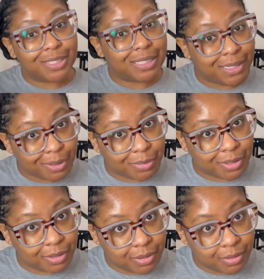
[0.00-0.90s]

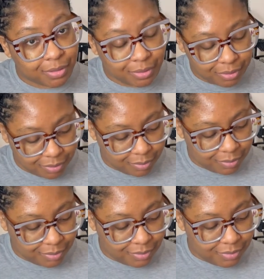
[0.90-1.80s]
comma,
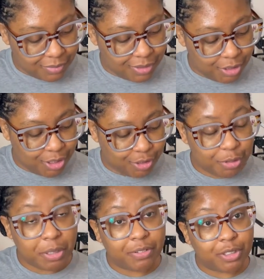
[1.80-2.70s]
you know, you
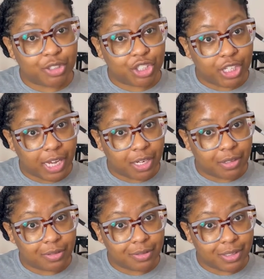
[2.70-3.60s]
may have a little
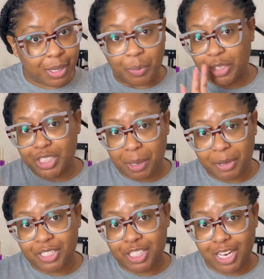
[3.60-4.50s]
shedding, and we're gonna talk about
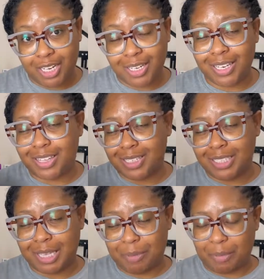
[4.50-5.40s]
the shedding and things to
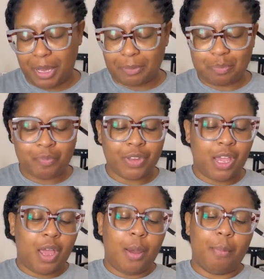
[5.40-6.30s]
keep in mind.
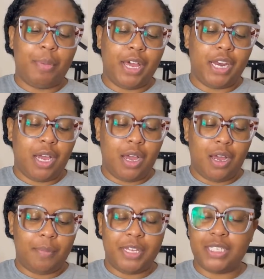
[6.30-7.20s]
But
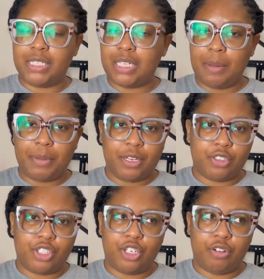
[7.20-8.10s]
it does not peel,
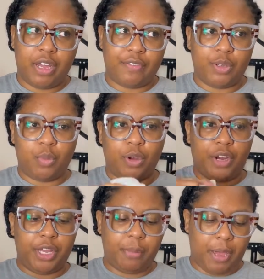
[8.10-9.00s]
so you don't have to
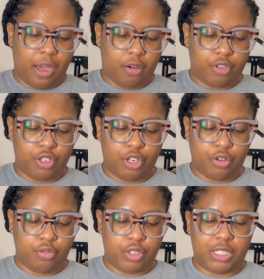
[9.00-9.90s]
worry about, you
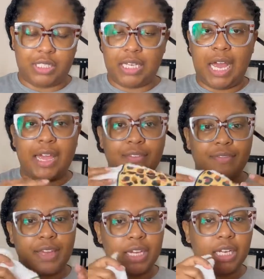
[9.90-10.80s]
know, the design
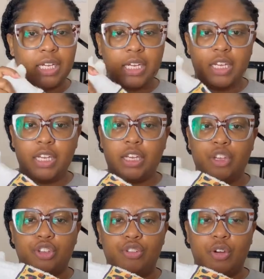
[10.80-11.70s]
fading.
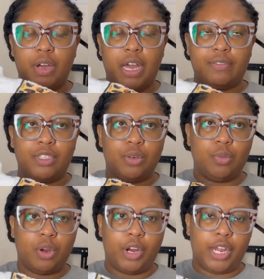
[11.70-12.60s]
You don't have to
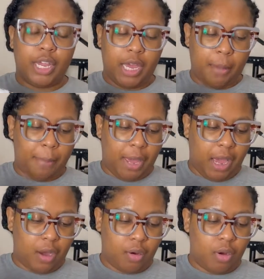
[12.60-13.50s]
worry
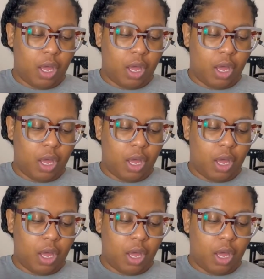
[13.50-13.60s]
about,